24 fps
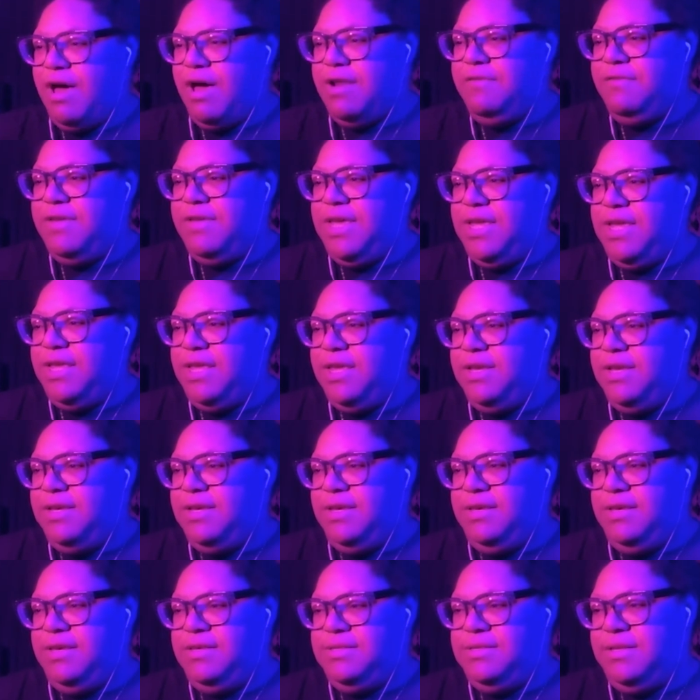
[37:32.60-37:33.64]
of it
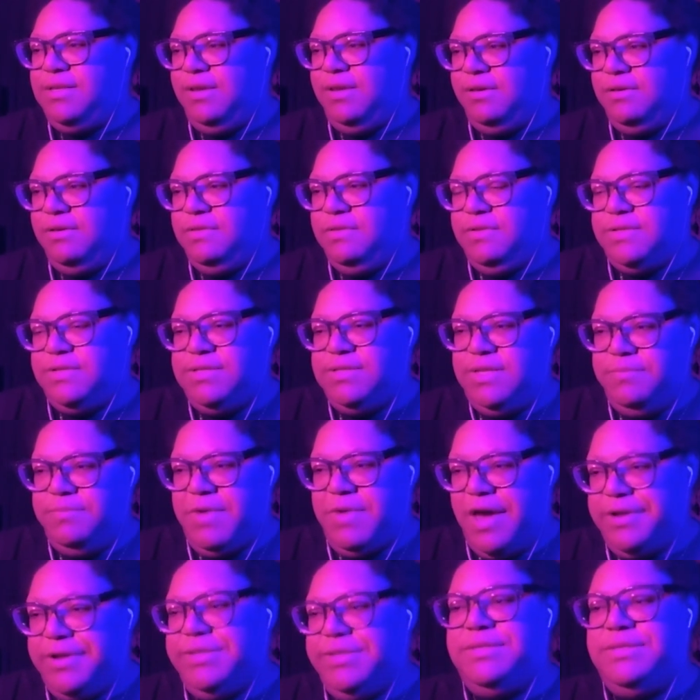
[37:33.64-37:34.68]
is listening
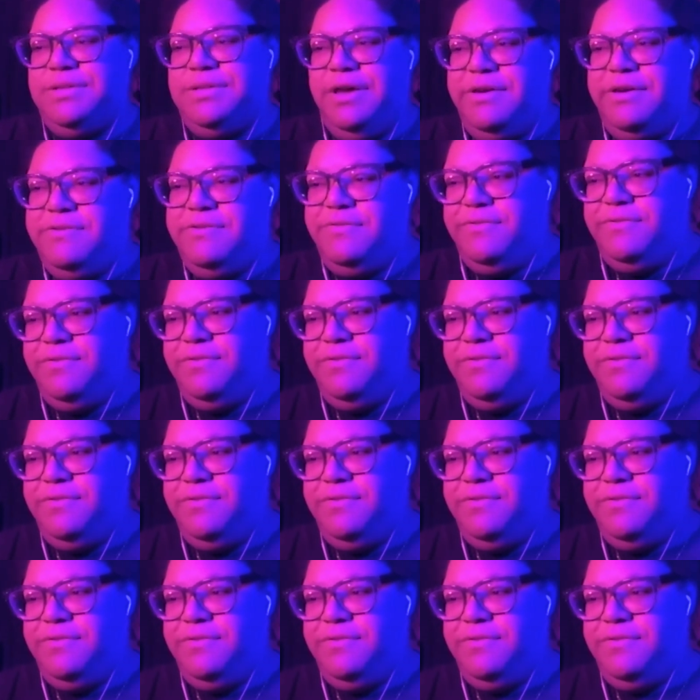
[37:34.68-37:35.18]
back to stuff